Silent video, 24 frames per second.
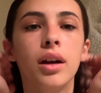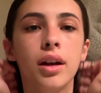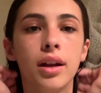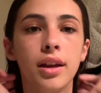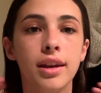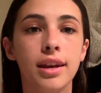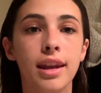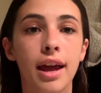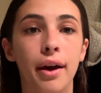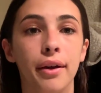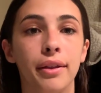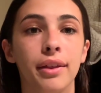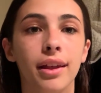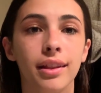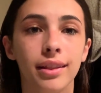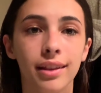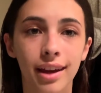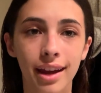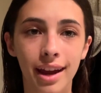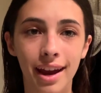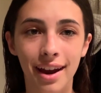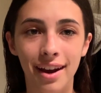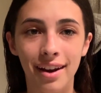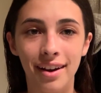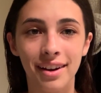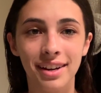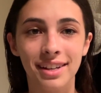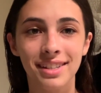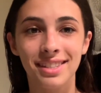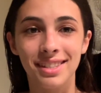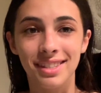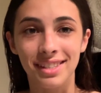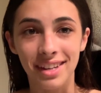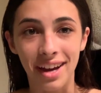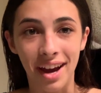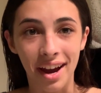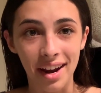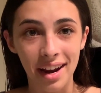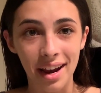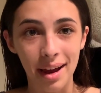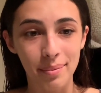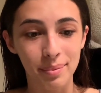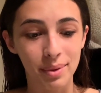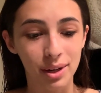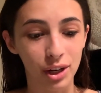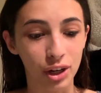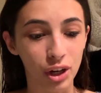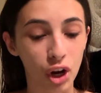Now that the hair is done, I'm
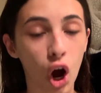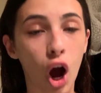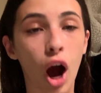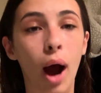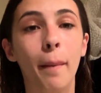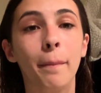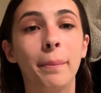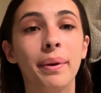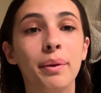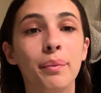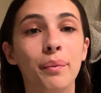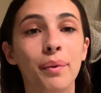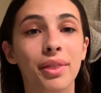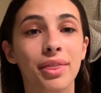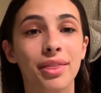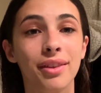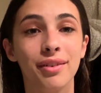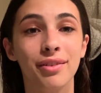going to pop in with the